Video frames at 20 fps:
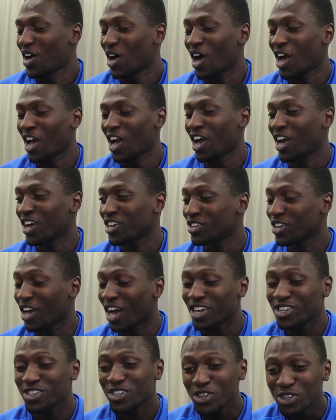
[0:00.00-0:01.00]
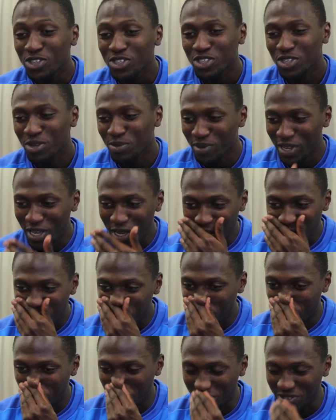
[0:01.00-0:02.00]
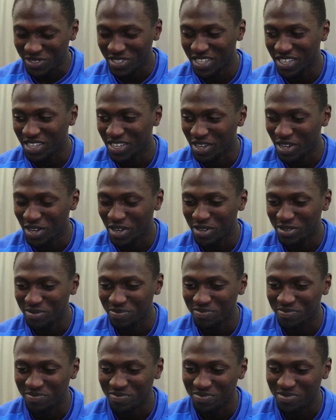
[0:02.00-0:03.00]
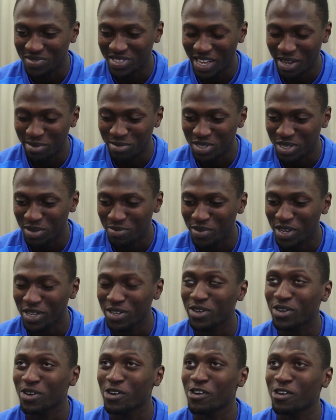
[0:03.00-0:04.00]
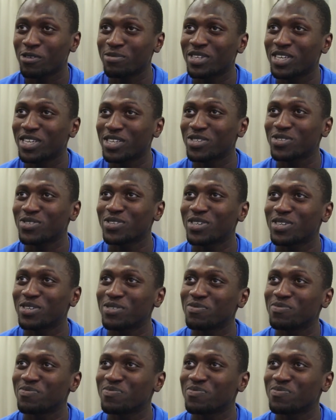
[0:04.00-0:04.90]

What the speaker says: I used to be, but obviously Dems and Benno are up there as well.